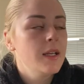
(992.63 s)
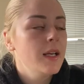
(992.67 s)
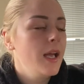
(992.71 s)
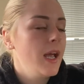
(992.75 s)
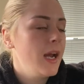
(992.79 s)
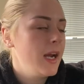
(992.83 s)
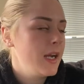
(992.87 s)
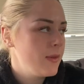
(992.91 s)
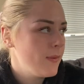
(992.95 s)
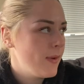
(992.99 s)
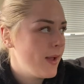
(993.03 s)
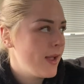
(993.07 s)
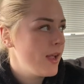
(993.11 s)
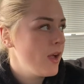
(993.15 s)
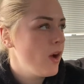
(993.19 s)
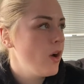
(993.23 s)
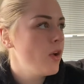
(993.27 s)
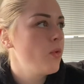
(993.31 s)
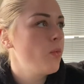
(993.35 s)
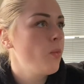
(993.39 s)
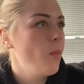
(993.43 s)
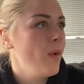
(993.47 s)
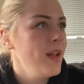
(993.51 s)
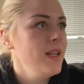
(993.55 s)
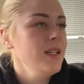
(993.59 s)
Anyway,
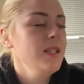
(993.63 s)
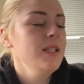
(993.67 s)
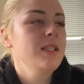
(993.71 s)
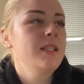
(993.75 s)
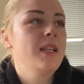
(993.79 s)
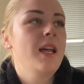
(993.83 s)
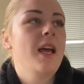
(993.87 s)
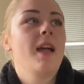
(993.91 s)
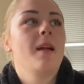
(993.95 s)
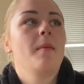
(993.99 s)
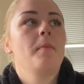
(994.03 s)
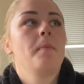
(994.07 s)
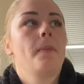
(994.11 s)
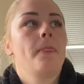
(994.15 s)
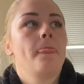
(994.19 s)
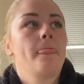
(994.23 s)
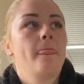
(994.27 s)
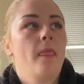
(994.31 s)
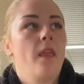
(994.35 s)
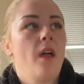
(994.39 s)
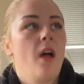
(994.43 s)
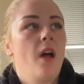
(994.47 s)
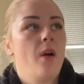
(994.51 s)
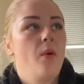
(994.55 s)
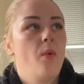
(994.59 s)
on Wednesday
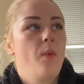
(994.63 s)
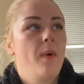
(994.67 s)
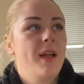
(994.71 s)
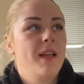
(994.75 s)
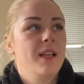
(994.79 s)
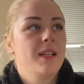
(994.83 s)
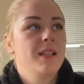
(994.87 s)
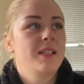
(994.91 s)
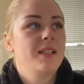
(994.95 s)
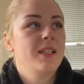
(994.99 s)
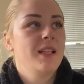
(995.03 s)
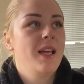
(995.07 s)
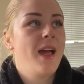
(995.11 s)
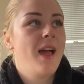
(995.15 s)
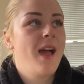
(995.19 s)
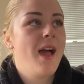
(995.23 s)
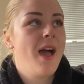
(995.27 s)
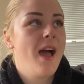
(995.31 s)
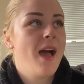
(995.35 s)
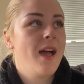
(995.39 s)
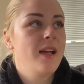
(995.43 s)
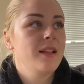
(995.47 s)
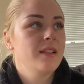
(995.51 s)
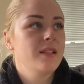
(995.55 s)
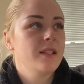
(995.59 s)
I went
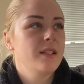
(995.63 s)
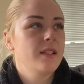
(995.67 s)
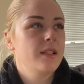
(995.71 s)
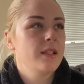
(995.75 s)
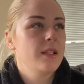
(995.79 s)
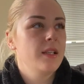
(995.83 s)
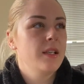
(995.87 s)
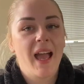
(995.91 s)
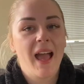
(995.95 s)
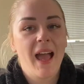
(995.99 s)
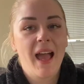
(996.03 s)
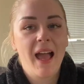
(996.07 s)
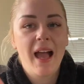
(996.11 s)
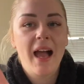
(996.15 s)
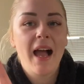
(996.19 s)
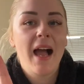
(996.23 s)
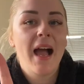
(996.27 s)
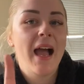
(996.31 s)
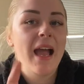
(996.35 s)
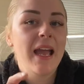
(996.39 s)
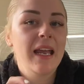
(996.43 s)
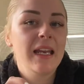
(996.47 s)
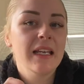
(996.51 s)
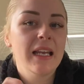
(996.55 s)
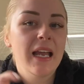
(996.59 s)
at
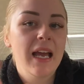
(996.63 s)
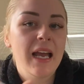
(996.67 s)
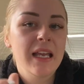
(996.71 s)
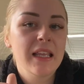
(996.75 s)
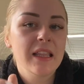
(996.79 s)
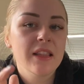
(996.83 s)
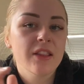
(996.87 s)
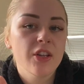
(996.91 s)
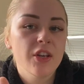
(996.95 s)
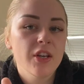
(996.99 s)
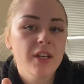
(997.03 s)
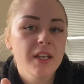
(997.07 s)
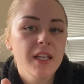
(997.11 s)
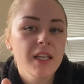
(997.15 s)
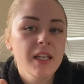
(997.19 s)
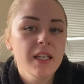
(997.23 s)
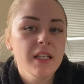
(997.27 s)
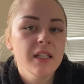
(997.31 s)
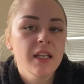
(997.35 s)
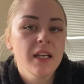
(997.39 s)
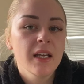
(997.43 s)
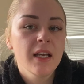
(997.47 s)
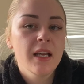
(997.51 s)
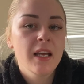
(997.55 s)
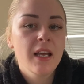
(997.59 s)
8:30
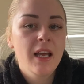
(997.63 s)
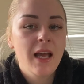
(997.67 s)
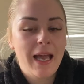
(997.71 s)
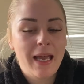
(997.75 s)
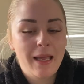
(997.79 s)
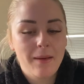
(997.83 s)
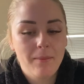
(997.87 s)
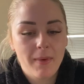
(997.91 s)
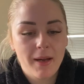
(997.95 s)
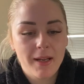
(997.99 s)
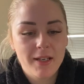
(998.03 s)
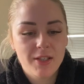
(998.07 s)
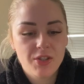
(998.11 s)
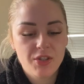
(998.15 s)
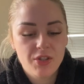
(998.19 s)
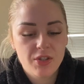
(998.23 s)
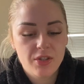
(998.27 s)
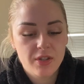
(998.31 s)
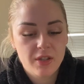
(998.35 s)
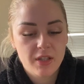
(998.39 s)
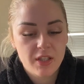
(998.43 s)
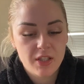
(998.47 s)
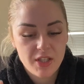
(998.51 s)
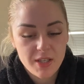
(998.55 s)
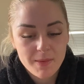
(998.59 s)
and
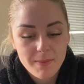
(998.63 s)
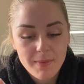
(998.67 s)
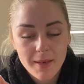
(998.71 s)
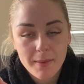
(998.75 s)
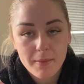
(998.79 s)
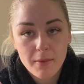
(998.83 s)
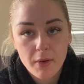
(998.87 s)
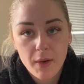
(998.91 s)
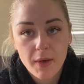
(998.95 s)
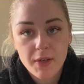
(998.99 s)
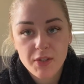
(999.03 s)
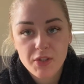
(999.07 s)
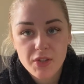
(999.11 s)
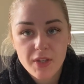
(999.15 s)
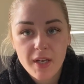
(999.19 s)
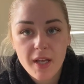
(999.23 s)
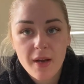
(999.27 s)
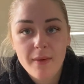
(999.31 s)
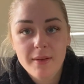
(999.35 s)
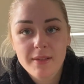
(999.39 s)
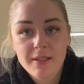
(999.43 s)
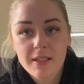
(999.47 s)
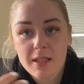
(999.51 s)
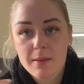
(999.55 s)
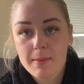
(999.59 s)
the gym that I'm going to now
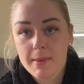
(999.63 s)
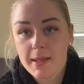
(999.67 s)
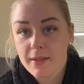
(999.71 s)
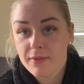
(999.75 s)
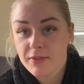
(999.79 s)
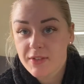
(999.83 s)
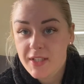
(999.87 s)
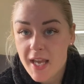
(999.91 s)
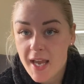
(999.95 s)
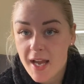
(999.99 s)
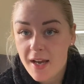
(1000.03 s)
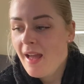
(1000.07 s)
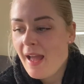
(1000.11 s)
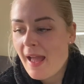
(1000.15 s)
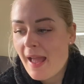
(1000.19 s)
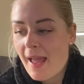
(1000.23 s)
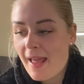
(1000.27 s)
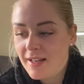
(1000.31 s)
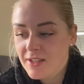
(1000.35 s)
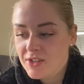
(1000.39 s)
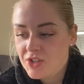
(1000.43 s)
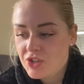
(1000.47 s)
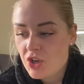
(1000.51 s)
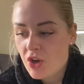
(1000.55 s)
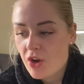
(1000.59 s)
is in the middle of town.
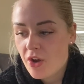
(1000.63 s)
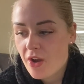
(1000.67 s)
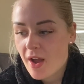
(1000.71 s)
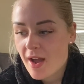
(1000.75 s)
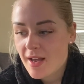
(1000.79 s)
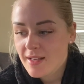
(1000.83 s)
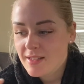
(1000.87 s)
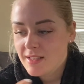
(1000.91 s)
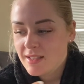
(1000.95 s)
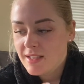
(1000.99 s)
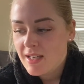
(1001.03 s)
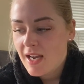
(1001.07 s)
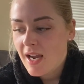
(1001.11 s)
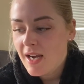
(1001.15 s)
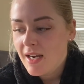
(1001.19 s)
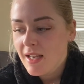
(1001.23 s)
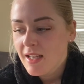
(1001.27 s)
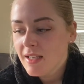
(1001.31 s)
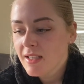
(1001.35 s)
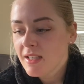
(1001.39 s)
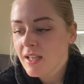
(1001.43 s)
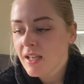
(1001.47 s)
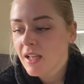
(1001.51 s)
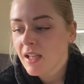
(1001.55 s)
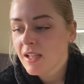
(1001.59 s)
And so I
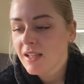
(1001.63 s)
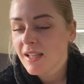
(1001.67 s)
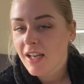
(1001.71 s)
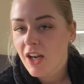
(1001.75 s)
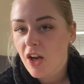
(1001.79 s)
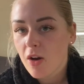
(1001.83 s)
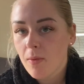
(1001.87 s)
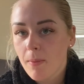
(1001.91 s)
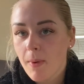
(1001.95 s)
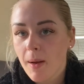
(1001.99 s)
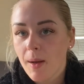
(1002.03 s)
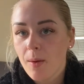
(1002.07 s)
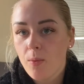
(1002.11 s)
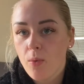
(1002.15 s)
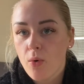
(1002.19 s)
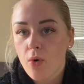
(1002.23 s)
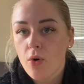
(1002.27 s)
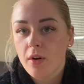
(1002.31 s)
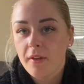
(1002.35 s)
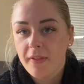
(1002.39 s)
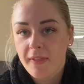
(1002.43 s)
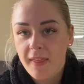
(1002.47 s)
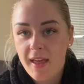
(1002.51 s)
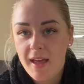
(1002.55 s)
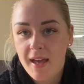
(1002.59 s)
started like on my
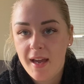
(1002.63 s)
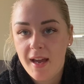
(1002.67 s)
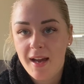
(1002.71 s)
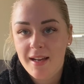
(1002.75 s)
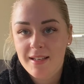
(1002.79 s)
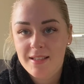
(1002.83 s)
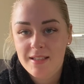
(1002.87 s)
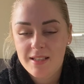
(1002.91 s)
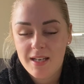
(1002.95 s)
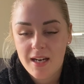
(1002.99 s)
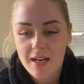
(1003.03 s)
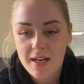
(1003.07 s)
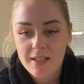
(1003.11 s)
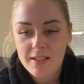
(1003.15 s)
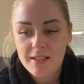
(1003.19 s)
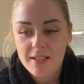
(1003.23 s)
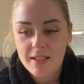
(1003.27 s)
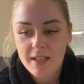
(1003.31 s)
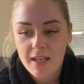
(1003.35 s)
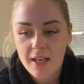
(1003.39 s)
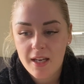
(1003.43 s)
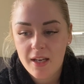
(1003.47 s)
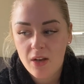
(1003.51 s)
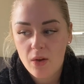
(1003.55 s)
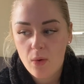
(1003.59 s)
walk there, I started to
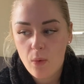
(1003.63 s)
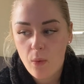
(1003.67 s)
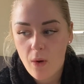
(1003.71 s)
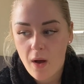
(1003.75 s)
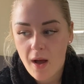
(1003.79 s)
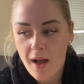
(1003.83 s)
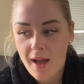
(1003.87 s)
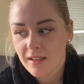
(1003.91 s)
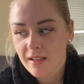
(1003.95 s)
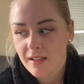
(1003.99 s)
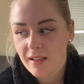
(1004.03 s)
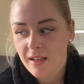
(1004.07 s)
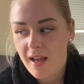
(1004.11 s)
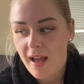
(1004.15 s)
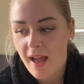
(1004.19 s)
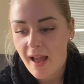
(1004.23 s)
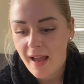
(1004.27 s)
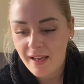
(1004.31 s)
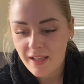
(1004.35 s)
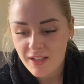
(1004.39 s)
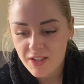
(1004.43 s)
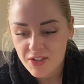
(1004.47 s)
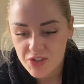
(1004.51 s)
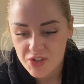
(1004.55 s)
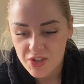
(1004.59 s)
get quite
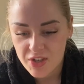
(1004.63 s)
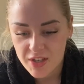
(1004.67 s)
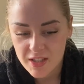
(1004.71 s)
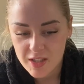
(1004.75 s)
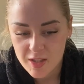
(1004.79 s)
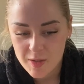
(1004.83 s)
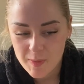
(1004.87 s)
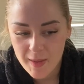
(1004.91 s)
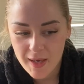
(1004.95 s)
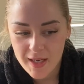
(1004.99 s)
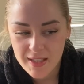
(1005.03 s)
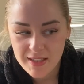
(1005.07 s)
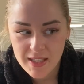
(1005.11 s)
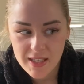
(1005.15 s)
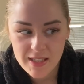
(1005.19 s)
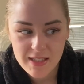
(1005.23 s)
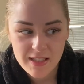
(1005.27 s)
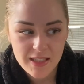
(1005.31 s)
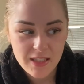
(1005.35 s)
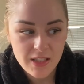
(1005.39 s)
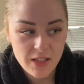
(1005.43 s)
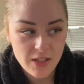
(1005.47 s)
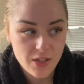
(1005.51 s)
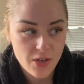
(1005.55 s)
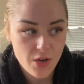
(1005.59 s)
anxious because I
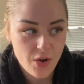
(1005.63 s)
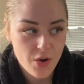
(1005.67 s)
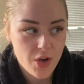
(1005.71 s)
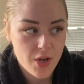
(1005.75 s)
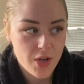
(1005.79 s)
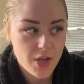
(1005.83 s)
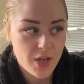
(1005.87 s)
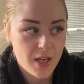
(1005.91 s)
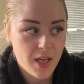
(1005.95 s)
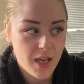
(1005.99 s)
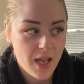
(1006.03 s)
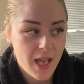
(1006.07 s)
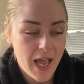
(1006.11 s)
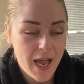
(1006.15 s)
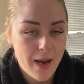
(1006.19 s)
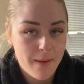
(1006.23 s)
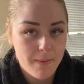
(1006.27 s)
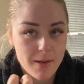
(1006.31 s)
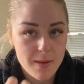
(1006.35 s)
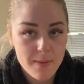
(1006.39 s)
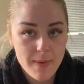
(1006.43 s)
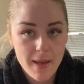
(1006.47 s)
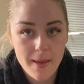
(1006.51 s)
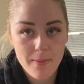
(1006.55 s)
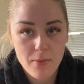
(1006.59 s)
didn't know how
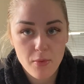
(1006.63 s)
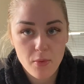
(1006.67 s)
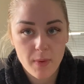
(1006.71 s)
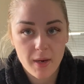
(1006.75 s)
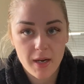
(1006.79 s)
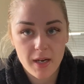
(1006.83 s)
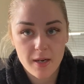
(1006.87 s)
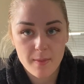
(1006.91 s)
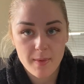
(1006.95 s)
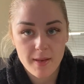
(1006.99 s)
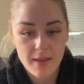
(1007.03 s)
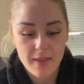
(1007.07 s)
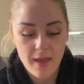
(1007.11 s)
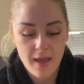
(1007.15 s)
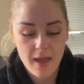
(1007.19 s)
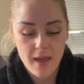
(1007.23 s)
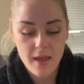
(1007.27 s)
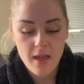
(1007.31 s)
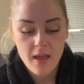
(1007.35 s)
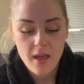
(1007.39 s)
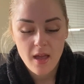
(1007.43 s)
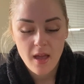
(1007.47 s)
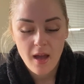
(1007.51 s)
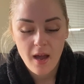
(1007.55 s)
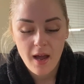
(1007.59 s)
many people were going to be there.
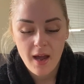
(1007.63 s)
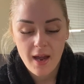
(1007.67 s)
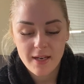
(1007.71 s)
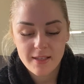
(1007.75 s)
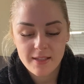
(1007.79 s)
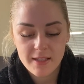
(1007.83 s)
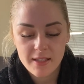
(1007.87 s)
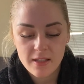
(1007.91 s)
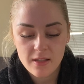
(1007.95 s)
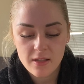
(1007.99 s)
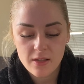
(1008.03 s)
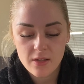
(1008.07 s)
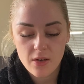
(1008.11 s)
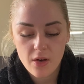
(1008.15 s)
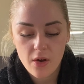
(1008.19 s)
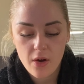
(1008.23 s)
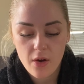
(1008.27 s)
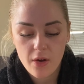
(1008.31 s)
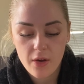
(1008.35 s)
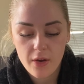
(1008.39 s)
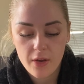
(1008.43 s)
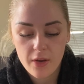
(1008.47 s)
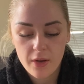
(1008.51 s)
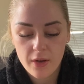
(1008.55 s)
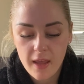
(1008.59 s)
I didn't
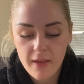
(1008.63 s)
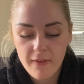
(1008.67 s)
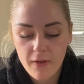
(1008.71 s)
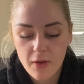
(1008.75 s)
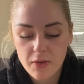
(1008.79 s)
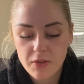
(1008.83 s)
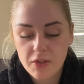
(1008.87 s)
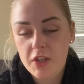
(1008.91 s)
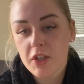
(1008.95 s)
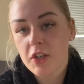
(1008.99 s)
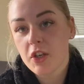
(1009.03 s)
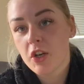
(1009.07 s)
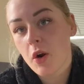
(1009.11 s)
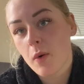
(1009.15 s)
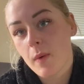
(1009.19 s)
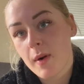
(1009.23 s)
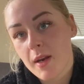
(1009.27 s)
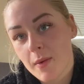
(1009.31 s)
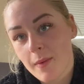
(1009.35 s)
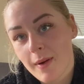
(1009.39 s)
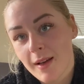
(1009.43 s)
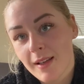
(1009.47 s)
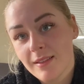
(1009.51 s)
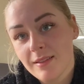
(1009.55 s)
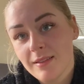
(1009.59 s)
know if I was going to know
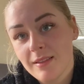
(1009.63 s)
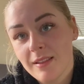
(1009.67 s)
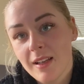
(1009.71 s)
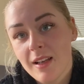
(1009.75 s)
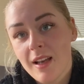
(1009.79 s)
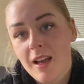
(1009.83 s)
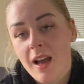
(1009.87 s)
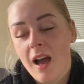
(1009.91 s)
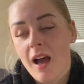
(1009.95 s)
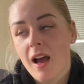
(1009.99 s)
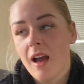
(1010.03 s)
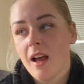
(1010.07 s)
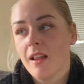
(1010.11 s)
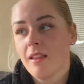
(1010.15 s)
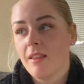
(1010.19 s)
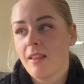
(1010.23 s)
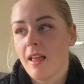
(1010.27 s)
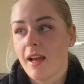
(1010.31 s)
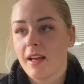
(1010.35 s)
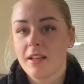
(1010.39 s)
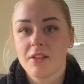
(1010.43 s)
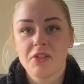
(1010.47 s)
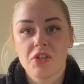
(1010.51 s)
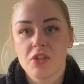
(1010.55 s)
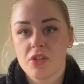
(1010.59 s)
anyone,
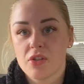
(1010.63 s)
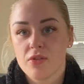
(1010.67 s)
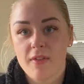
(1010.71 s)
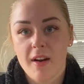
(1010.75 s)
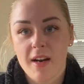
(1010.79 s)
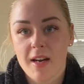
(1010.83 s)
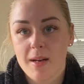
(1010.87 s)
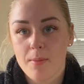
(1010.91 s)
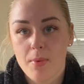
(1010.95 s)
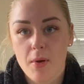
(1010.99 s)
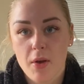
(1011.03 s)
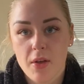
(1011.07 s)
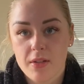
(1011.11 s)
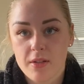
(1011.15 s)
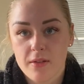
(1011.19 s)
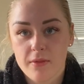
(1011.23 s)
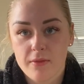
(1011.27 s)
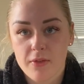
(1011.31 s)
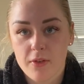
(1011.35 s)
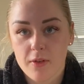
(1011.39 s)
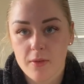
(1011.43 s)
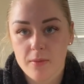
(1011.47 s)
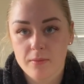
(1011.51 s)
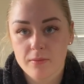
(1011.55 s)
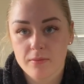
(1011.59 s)
like just a random person
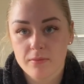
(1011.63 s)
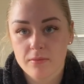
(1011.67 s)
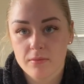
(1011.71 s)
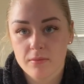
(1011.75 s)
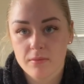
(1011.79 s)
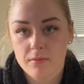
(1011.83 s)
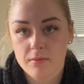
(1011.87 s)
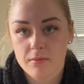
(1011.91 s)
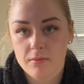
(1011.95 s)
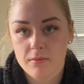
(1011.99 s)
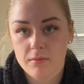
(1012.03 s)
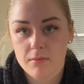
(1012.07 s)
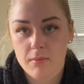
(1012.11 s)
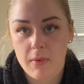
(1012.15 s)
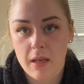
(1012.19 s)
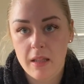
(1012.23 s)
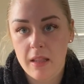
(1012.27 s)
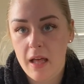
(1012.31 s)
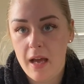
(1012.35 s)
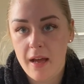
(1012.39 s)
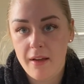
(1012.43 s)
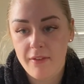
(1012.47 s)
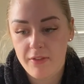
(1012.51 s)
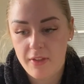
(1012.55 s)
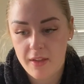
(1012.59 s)
from my
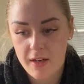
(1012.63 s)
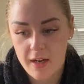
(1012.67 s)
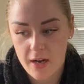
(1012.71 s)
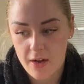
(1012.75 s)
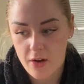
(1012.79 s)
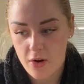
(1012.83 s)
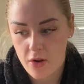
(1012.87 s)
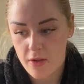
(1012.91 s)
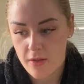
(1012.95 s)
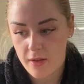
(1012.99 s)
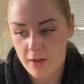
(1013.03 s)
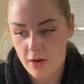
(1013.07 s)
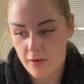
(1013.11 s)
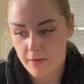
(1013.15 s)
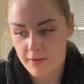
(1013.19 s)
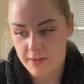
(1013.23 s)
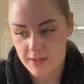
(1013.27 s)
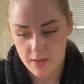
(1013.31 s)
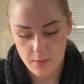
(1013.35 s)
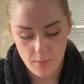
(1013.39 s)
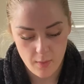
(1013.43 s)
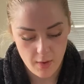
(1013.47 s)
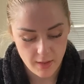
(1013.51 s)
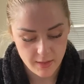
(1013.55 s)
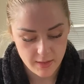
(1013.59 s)
life that I know that
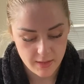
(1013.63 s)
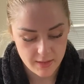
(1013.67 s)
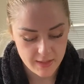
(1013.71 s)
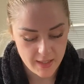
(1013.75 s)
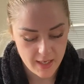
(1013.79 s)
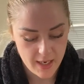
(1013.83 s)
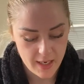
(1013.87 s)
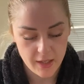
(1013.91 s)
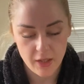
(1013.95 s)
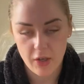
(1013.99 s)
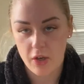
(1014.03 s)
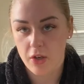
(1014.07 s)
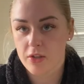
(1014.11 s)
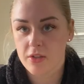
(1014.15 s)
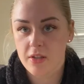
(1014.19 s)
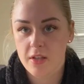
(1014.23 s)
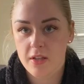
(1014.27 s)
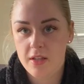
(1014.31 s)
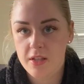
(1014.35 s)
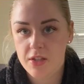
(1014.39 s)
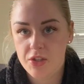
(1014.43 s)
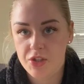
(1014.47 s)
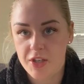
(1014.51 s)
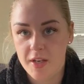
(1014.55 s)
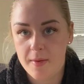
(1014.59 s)
obviously works in town and goes to
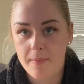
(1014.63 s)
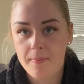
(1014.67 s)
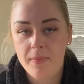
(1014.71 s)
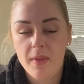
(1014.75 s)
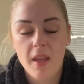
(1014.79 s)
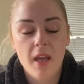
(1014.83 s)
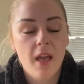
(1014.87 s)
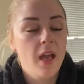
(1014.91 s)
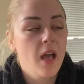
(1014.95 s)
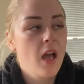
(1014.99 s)
this gym.